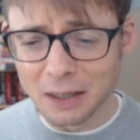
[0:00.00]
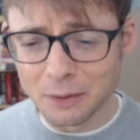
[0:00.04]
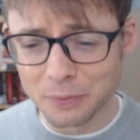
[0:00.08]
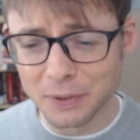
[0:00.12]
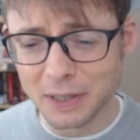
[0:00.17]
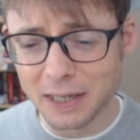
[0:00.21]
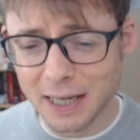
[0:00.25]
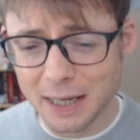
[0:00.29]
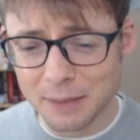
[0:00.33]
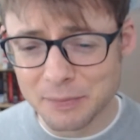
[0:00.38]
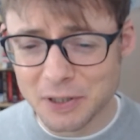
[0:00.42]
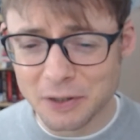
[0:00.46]

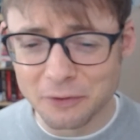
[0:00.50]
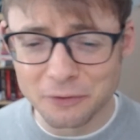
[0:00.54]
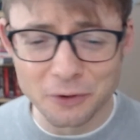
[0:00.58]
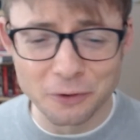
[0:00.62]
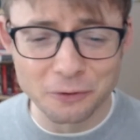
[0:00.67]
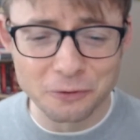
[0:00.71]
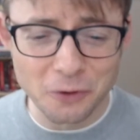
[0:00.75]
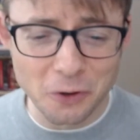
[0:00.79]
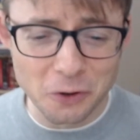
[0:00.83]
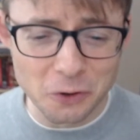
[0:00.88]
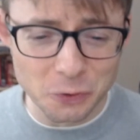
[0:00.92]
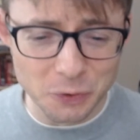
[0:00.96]
Perhaps if
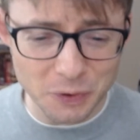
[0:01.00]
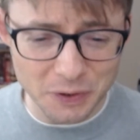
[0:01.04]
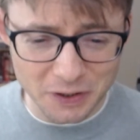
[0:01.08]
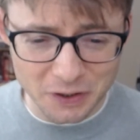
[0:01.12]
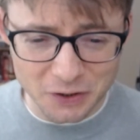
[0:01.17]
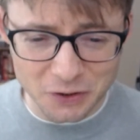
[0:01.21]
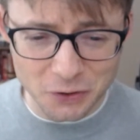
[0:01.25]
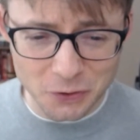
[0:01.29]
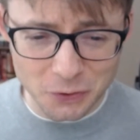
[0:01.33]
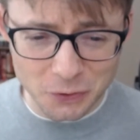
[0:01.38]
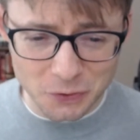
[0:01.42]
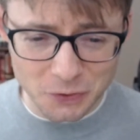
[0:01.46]
you're following
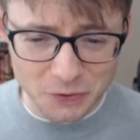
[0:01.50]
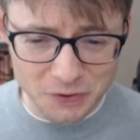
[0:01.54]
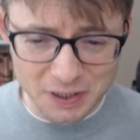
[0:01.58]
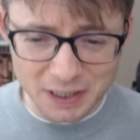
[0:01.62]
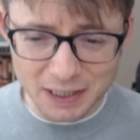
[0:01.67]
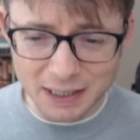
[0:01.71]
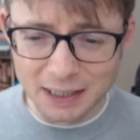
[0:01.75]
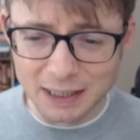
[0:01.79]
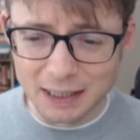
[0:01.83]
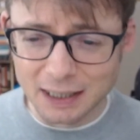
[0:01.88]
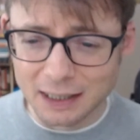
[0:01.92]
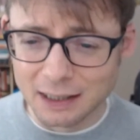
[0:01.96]
the news,
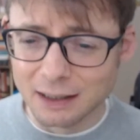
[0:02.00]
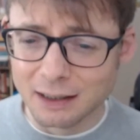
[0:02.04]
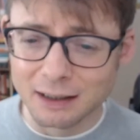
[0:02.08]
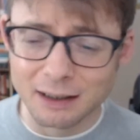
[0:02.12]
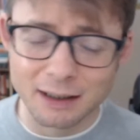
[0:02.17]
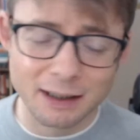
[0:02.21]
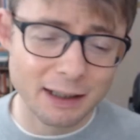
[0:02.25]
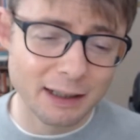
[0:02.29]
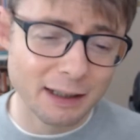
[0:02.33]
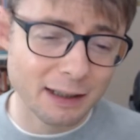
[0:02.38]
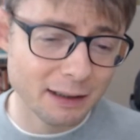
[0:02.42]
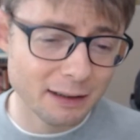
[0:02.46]

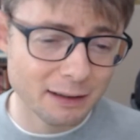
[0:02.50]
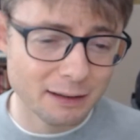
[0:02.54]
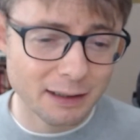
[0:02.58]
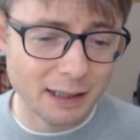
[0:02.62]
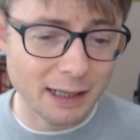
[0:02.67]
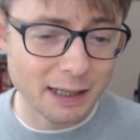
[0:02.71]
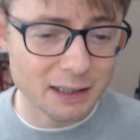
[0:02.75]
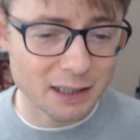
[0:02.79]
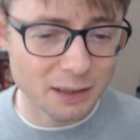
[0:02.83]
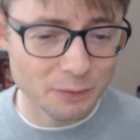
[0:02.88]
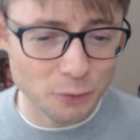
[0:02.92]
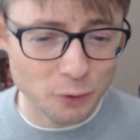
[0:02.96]

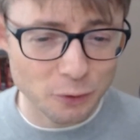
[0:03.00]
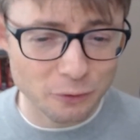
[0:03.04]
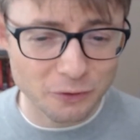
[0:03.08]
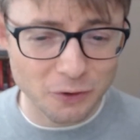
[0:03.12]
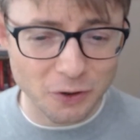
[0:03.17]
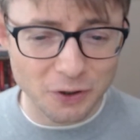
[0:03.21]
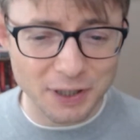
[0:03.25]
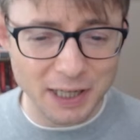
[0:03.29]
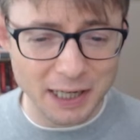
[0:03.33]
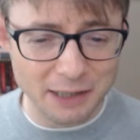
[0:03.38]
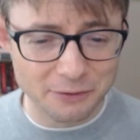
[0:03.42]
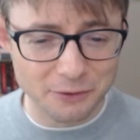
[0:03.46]
hasn't moved
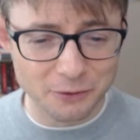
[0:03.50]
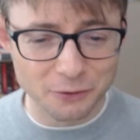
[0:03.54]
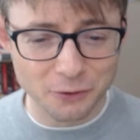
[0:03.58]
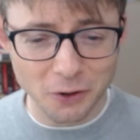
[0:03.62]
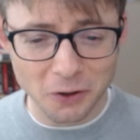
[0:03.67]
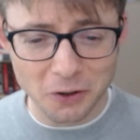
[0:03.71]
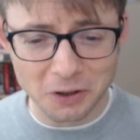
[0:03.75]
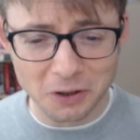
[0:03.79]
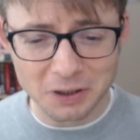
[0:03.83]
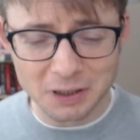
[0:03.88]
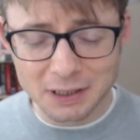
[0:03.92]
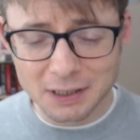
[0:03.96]
on after
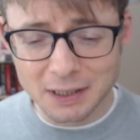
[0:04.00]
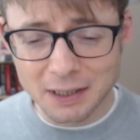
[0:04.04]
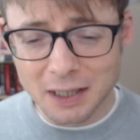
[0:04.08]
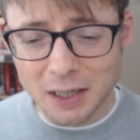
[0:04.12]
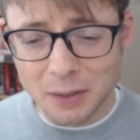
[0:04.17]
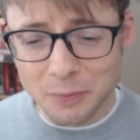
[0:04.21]
all.